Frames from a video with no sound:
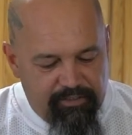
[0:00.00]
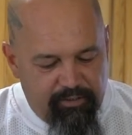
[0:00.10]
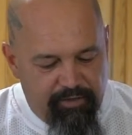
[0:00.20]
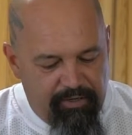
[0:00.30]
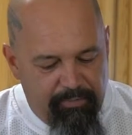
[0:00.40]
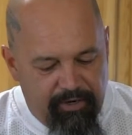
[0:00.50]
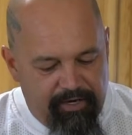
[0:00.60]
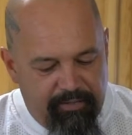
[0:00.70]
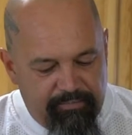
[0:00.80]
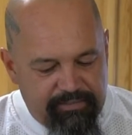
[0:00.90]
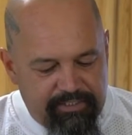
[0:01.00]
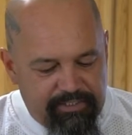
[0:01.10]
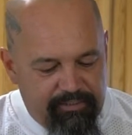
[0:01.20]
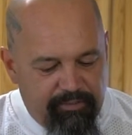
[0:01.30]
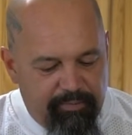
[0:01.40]
Don't want to burn it, just
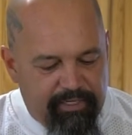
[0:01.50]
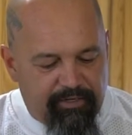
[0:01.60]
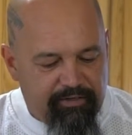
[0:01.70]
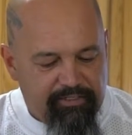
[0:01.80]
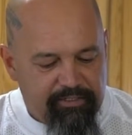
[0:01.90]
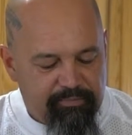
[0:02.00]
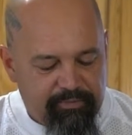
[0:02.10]
a little bit crisp.